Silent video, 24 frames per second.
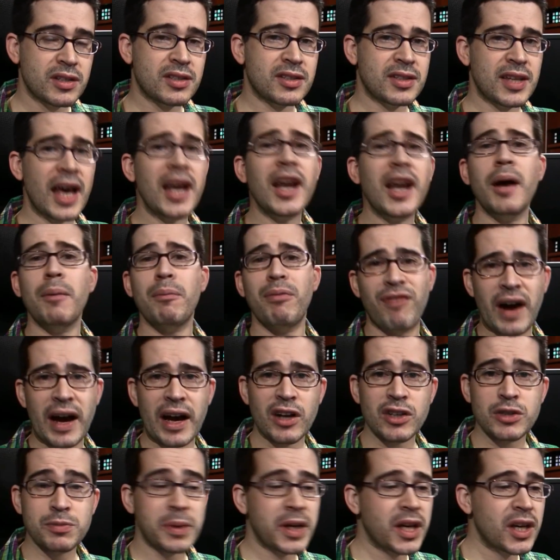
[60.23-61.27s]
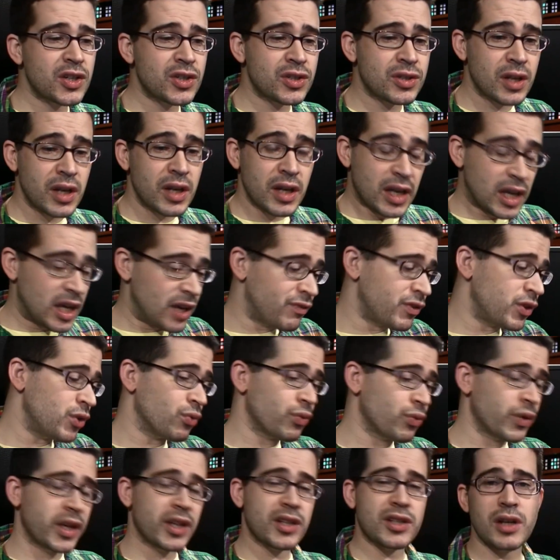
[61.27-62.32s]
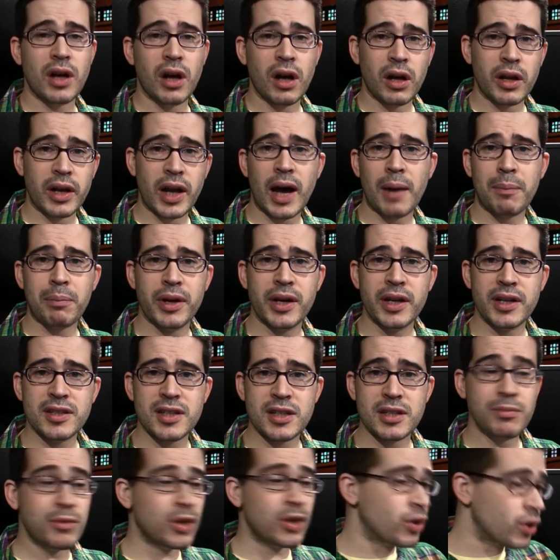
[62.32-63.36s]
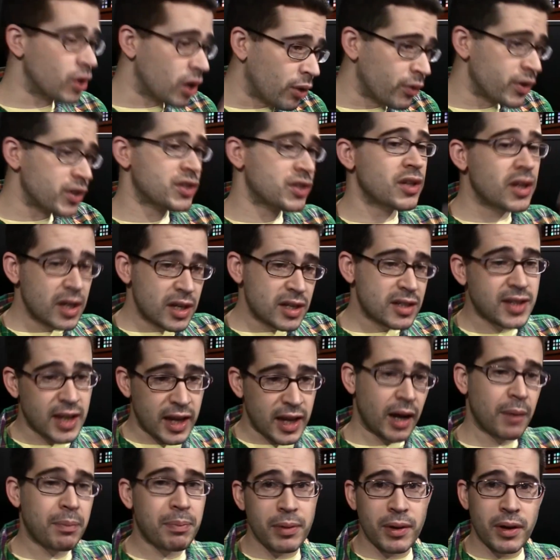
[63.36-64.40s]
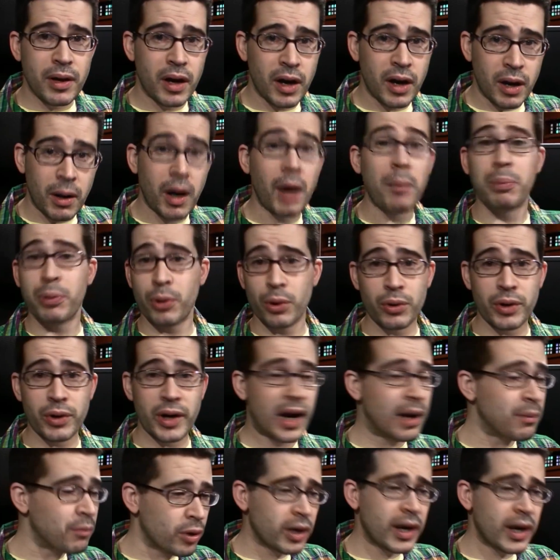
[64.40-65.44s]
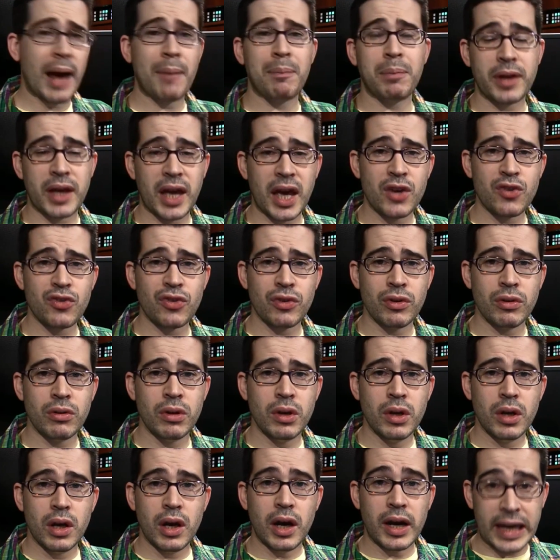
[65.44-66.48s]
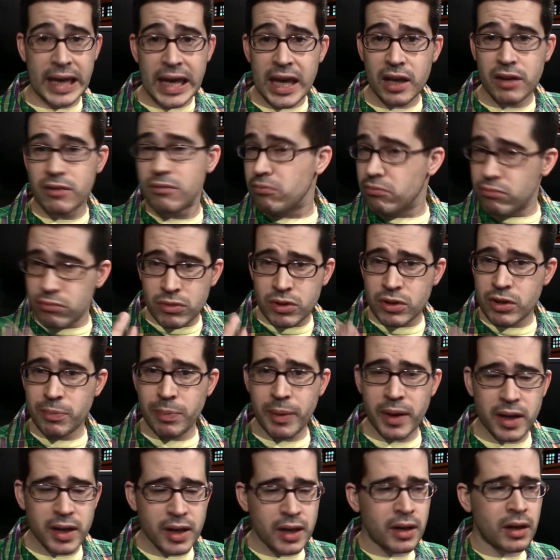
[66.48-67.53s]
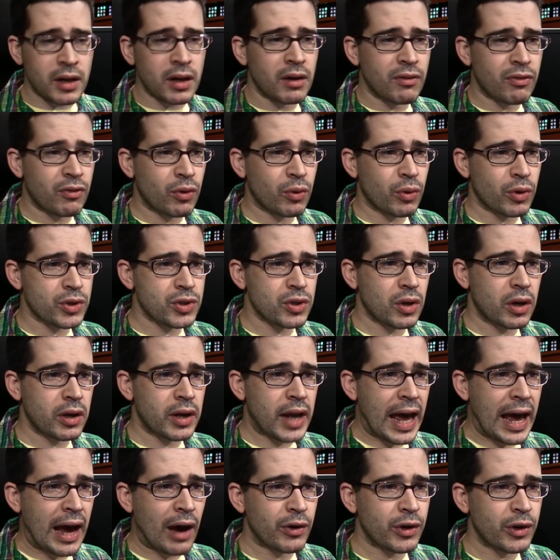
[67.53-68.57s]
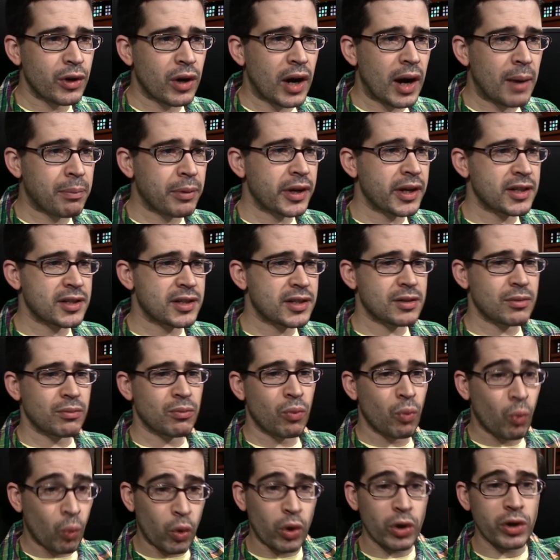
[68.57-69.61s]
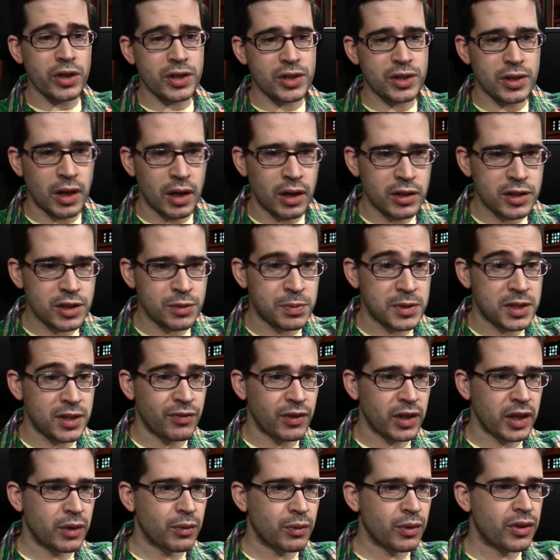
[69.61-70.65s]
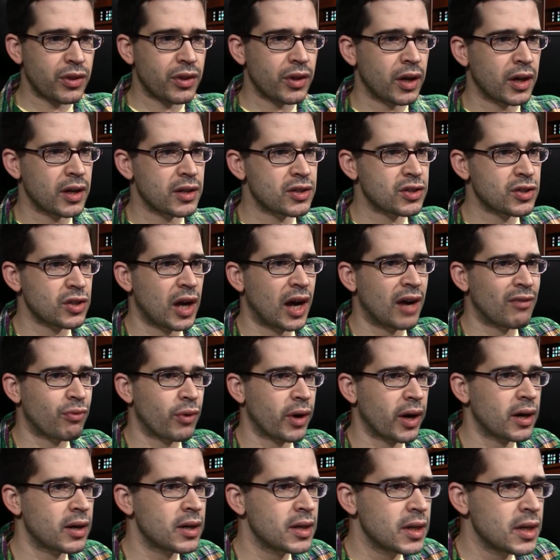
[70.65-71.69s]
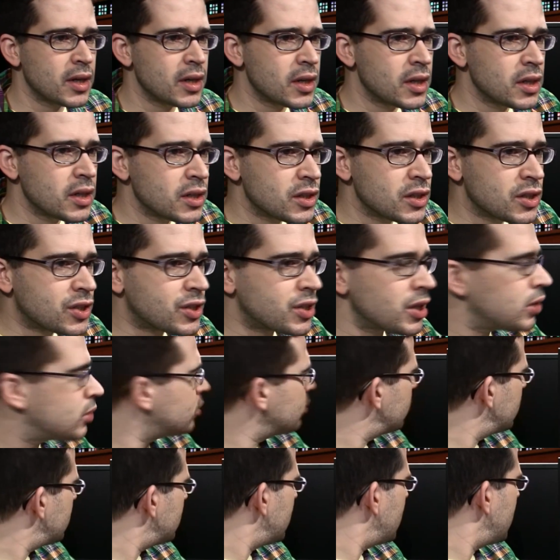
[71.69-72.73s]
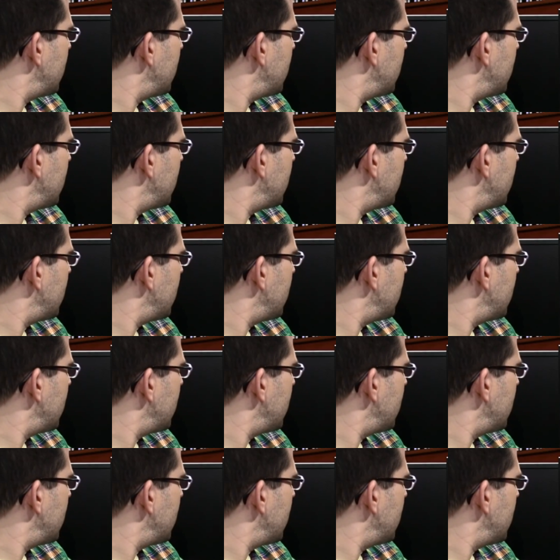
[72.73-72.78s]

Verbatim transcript: setup files because if you reinstall an operating system, you could always set up a, a program or an application again depending, of course, on how your operating system works uh, specifically with uh, software. So,